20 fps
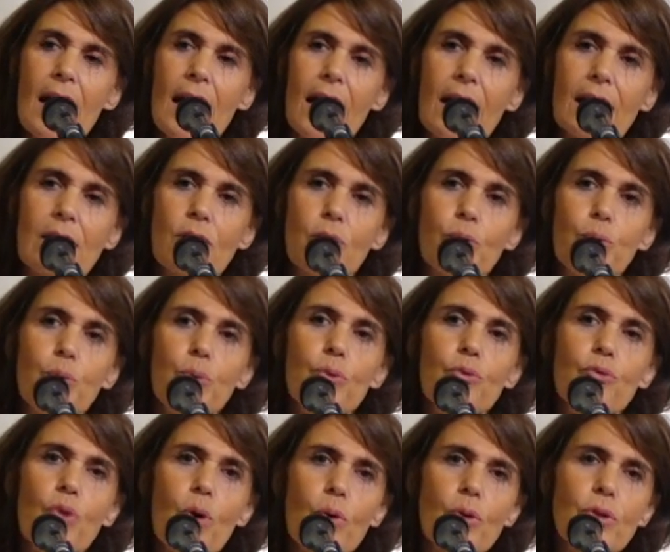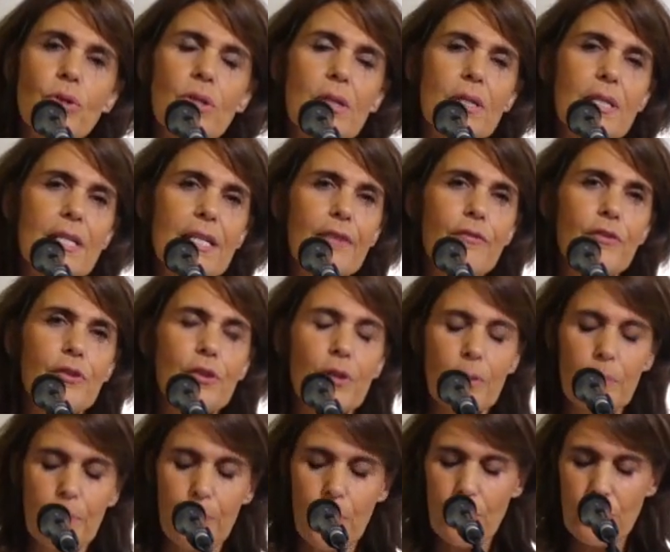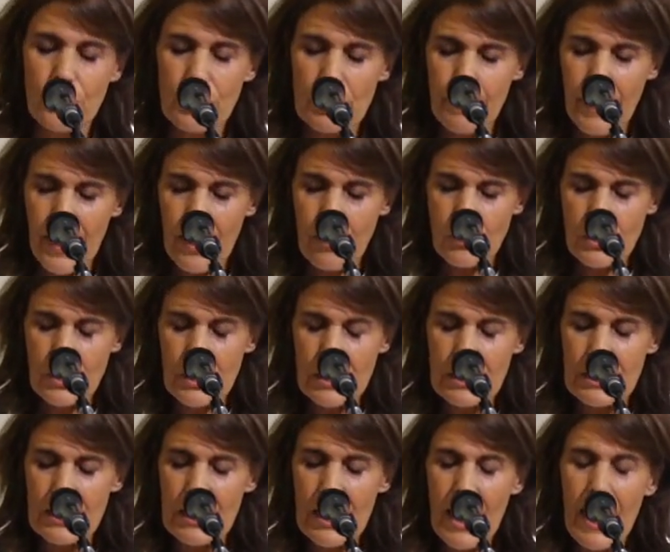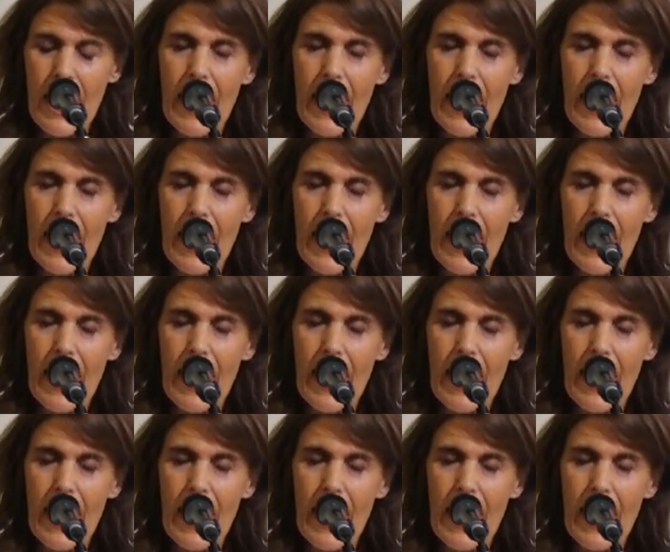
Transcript: and who wrote several books about this,